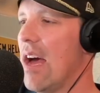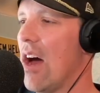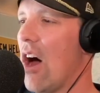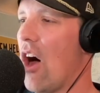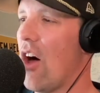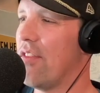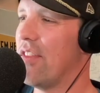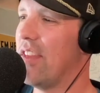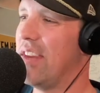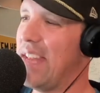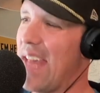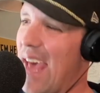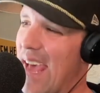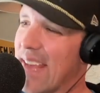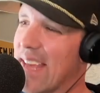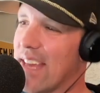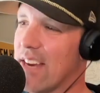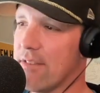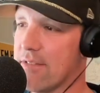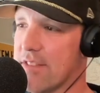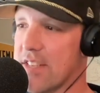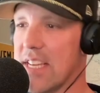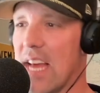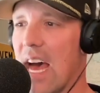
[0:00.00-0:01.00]
On the
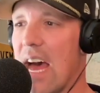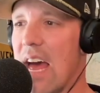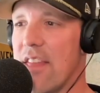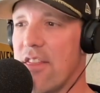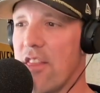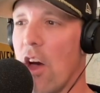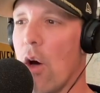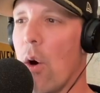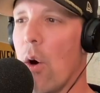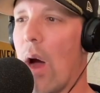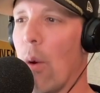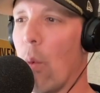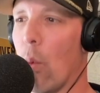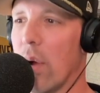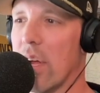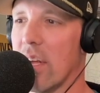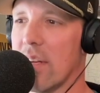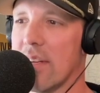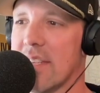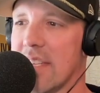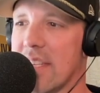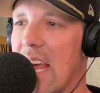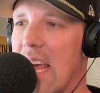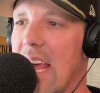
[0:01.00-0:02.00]
negative side, though, I will
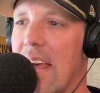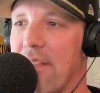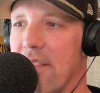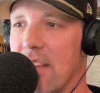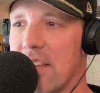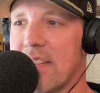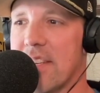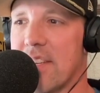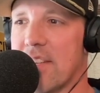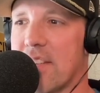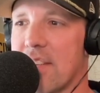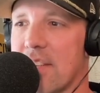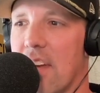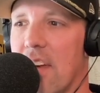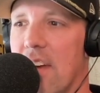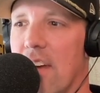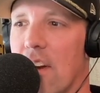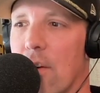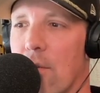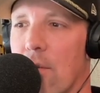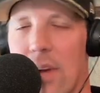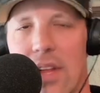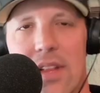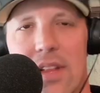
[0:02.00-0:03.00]
say, and this is
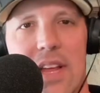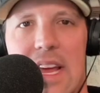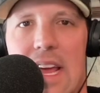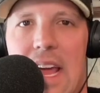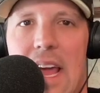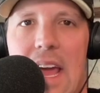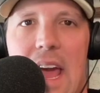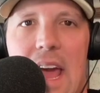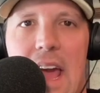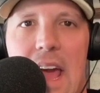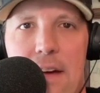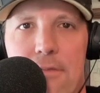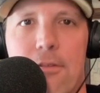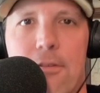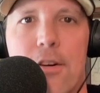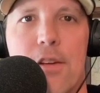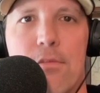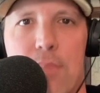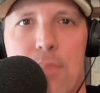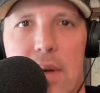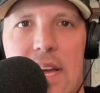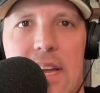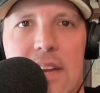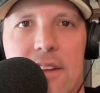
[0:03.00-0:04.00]
really every
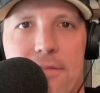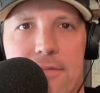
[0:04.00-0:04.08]
bit,